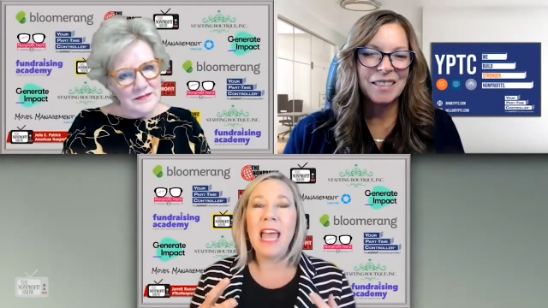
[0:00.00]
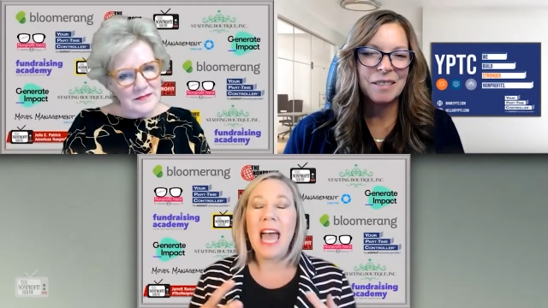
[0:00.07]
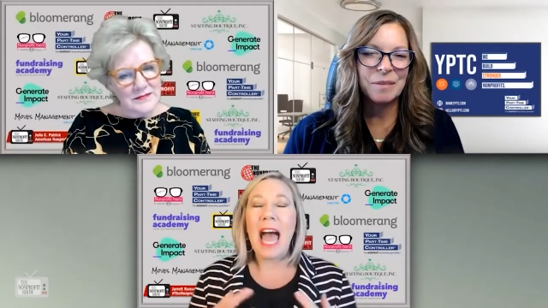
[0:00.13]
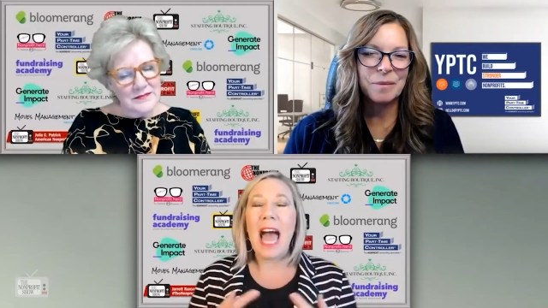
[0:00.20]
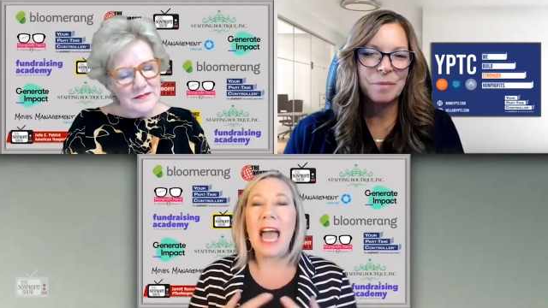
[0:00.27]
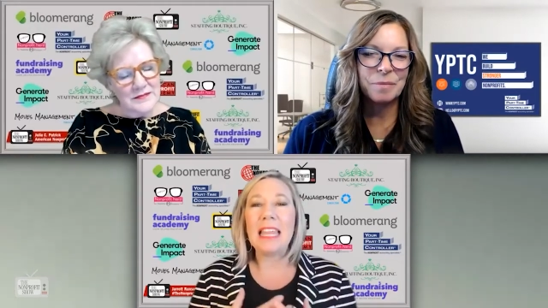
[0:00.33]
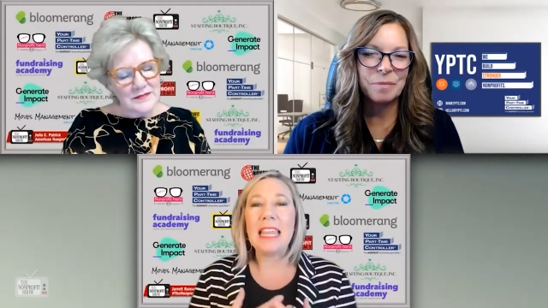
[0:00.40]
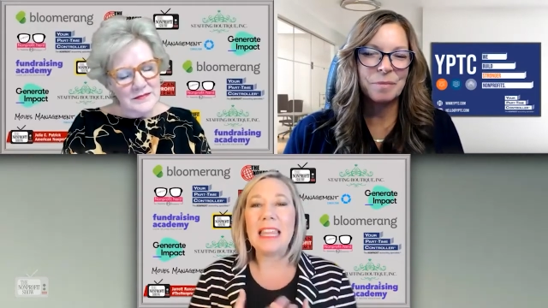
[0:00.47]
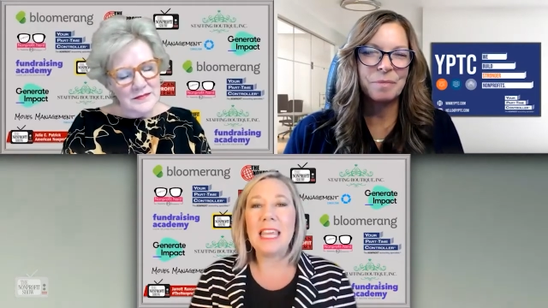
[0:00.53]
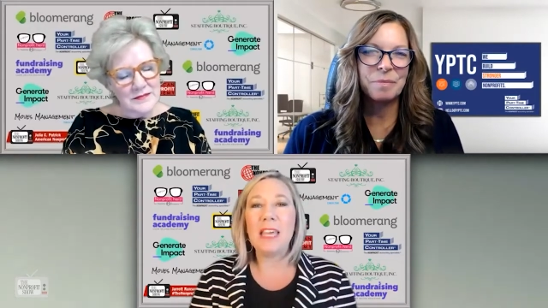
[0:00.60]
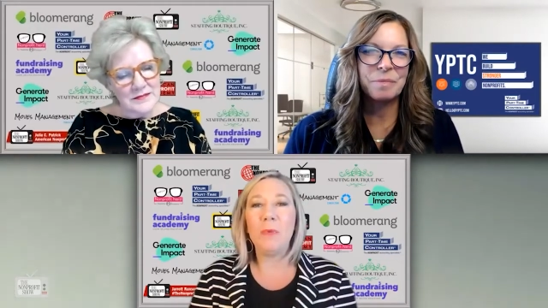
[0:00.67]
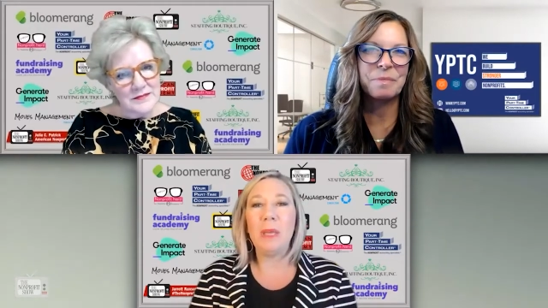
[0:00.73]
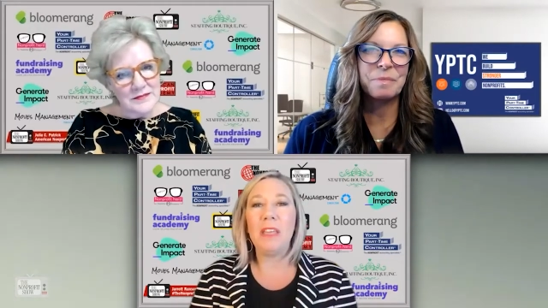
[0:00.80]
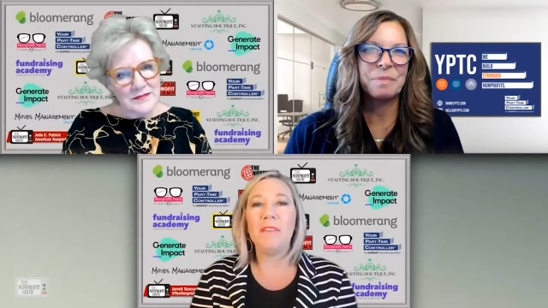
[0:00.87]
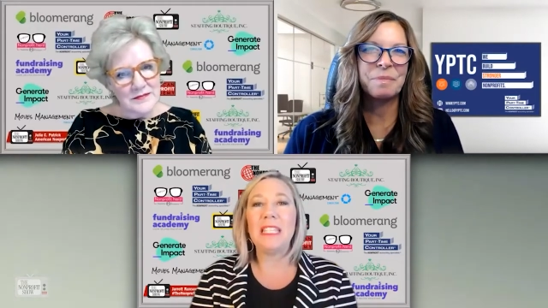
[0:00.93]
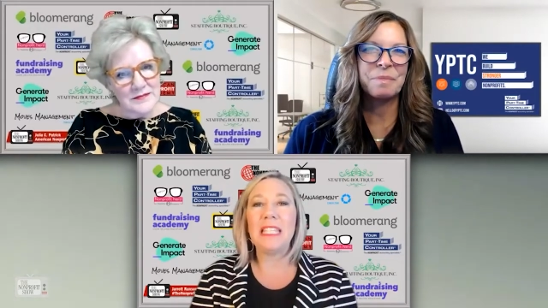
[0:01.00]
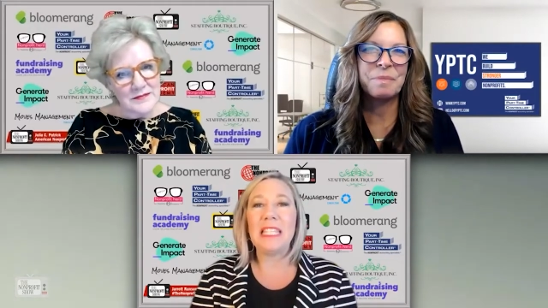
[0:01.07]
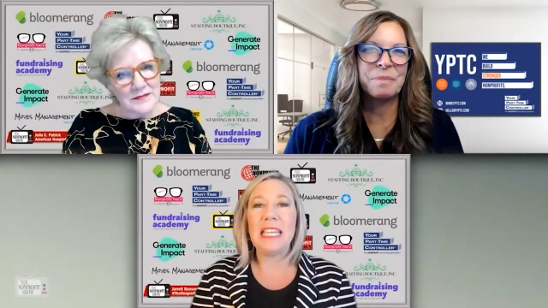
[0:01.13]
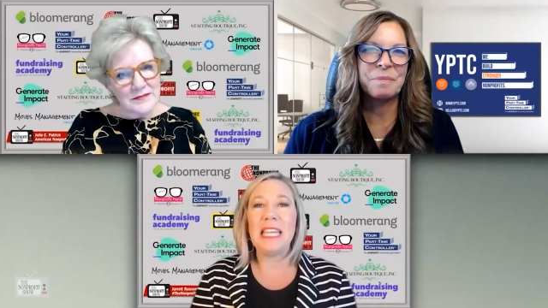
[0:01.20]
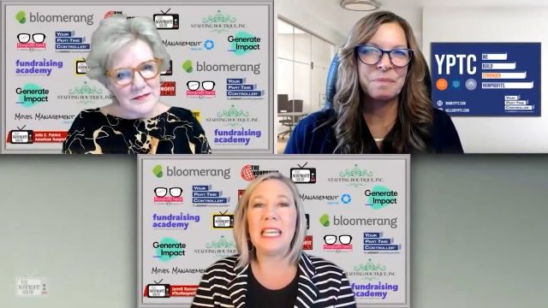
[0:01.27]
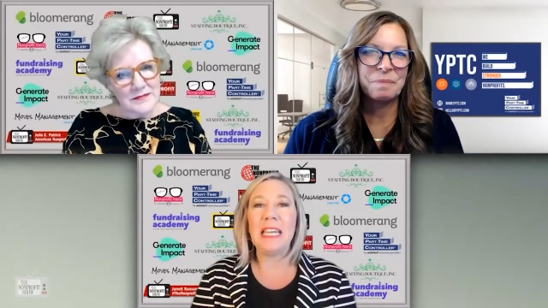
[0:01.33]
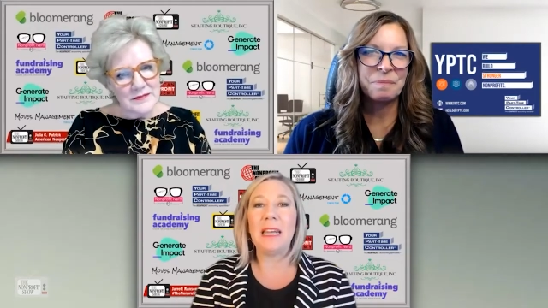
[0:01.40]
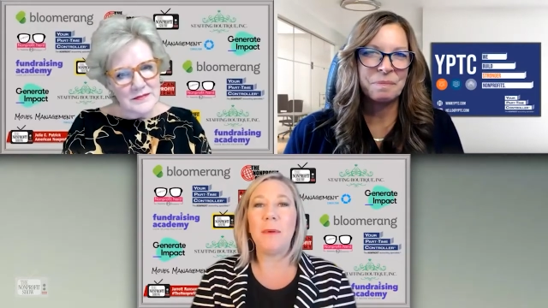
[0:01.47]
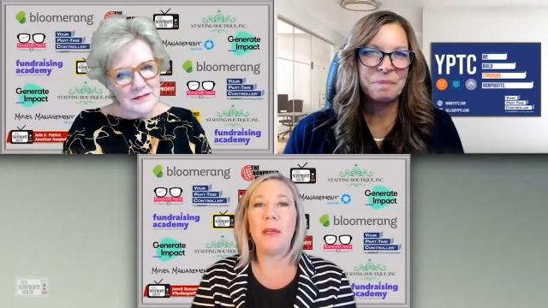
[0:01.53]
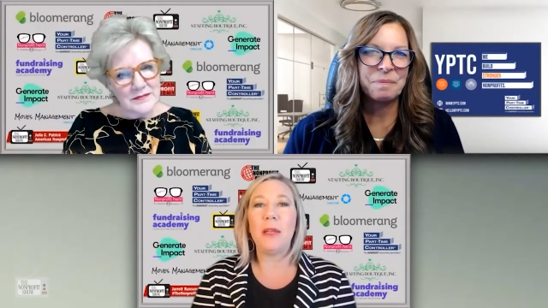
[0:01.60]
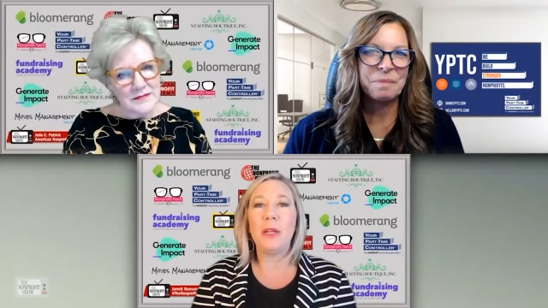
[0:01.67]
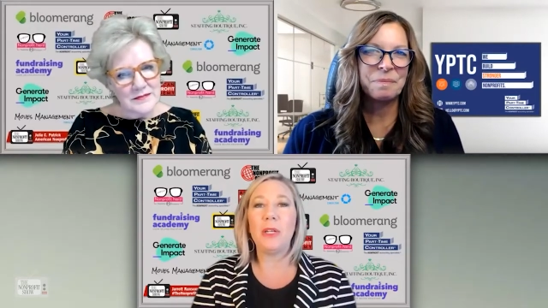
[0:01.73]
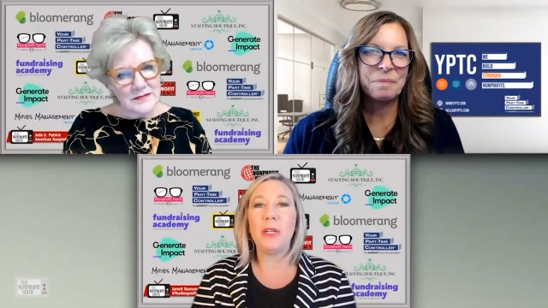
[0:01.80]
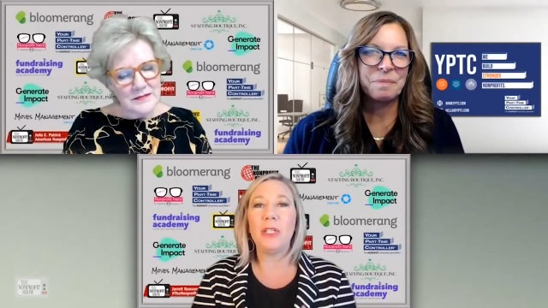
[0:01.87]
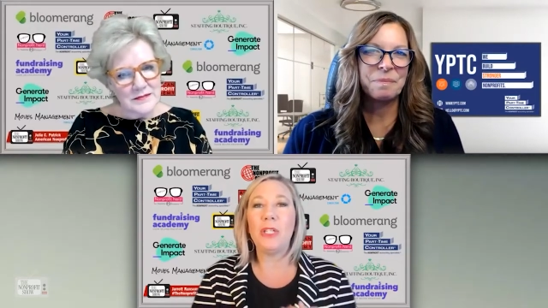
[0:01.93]
Speaker 1: I think we have seen
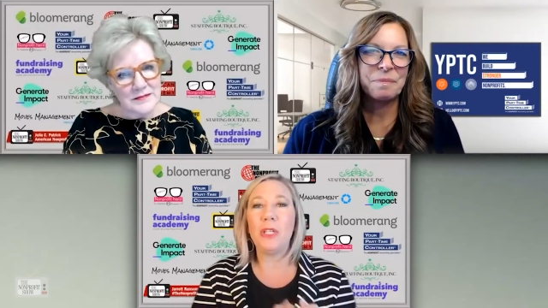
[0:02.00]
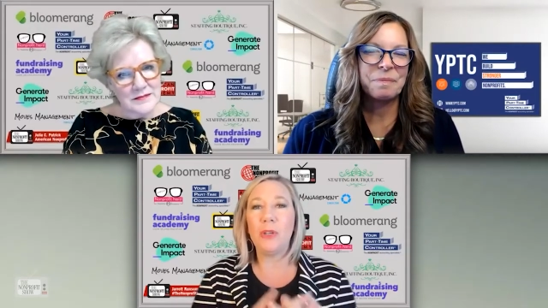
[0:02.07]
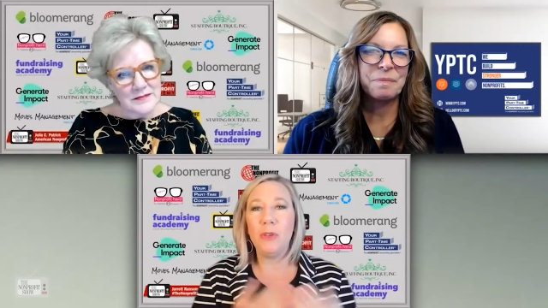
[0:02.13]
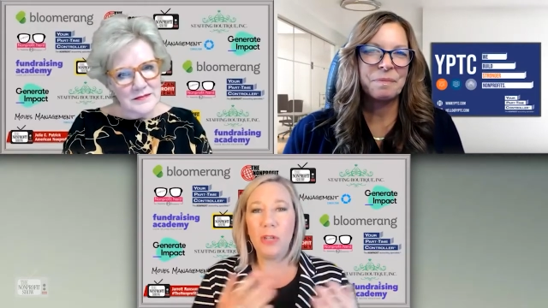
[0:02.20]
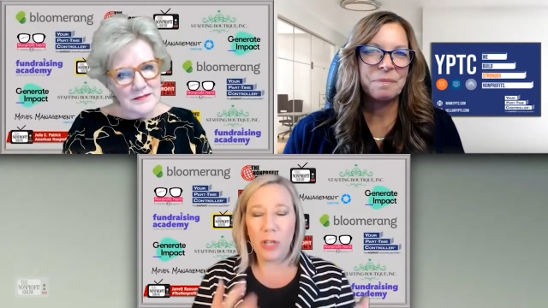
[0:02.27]
due to